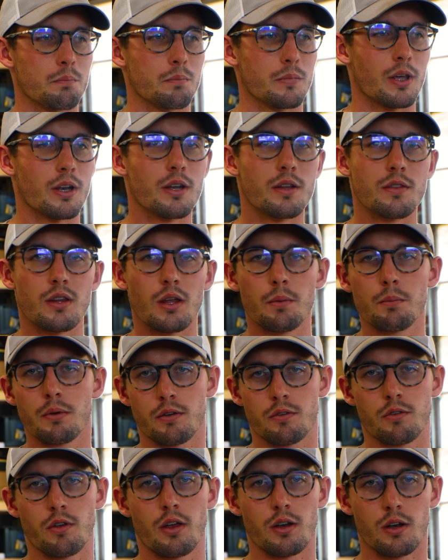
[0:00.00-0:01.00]
getting them
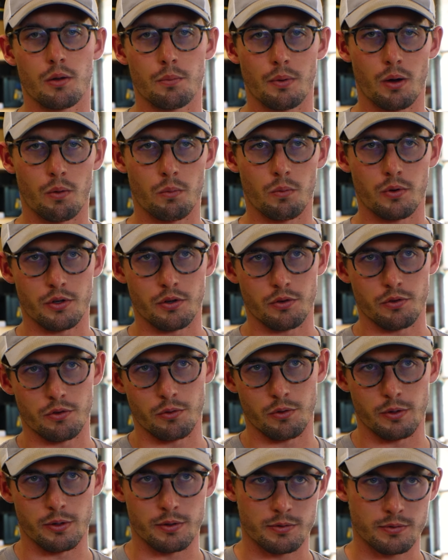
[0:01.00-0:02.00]
excited about what you're
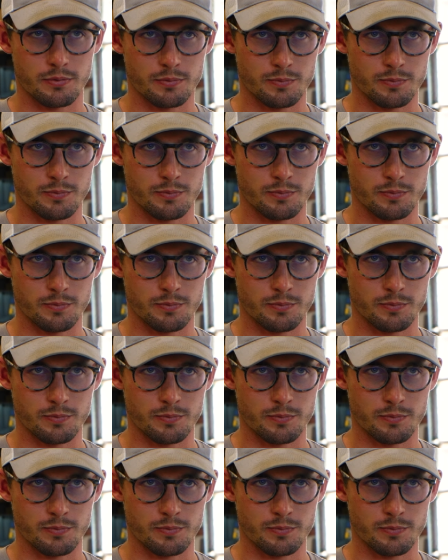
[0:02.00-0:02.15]
doing.